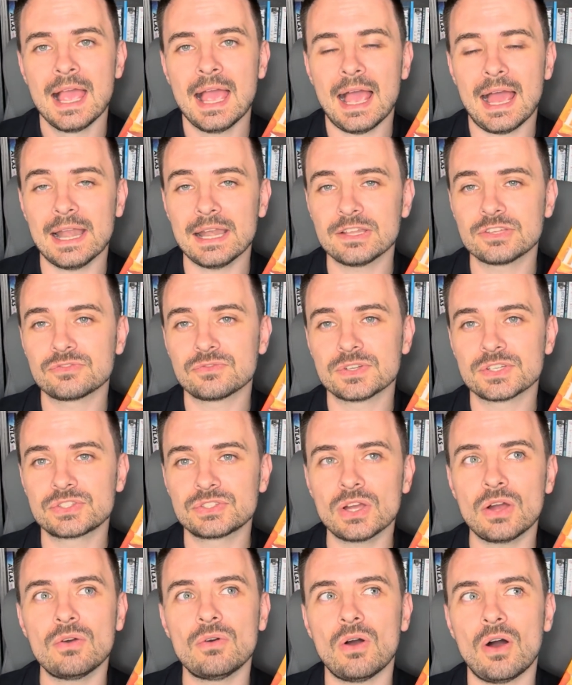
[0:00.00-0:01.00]
and as a
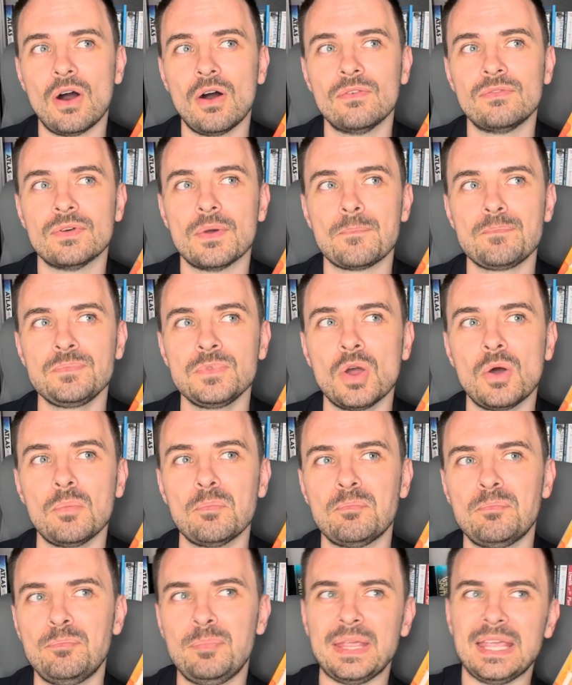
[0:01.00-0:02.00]
result of
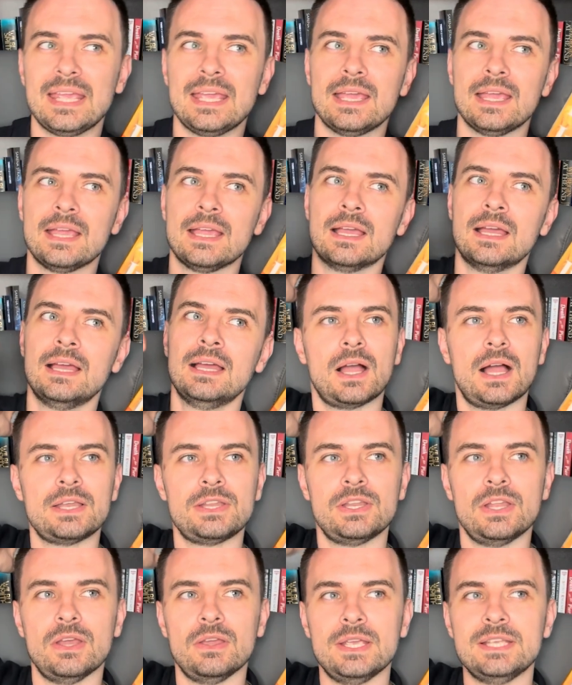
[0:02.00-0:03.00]
not being, I don't
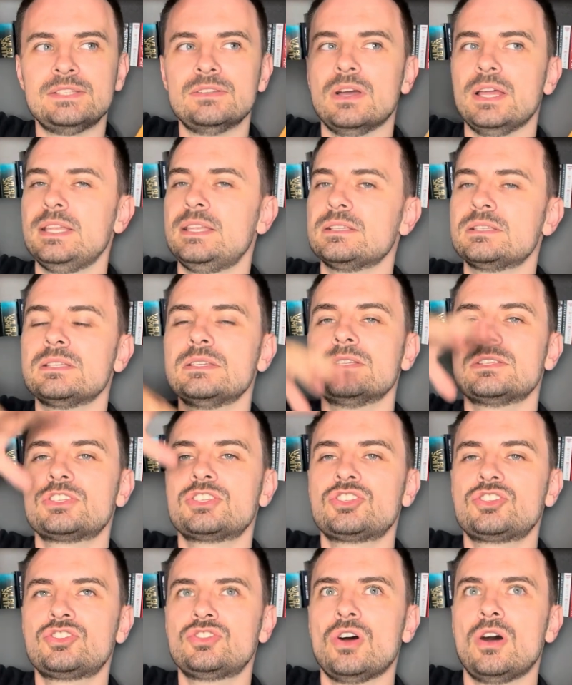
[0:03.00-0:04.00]
know, he doesn't
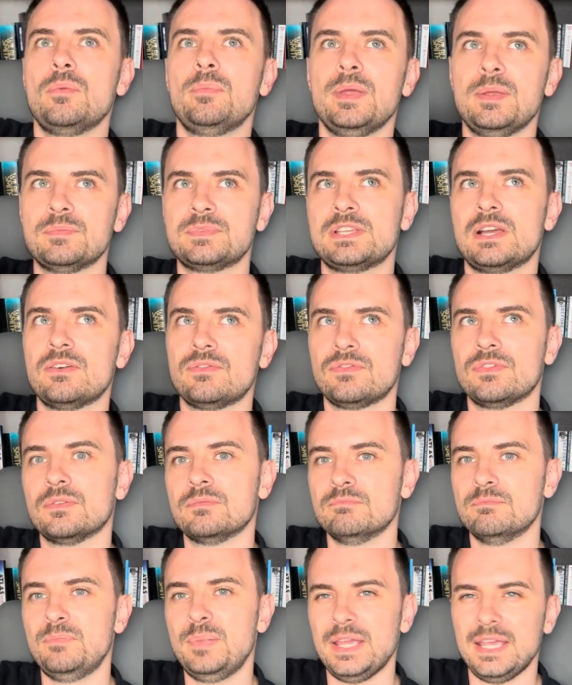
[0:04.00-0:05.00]
stop himself
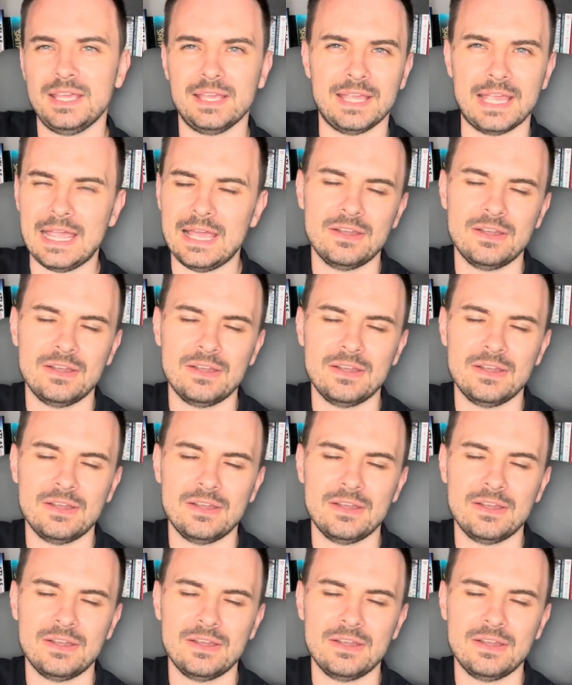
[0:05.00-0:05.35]
from being gay.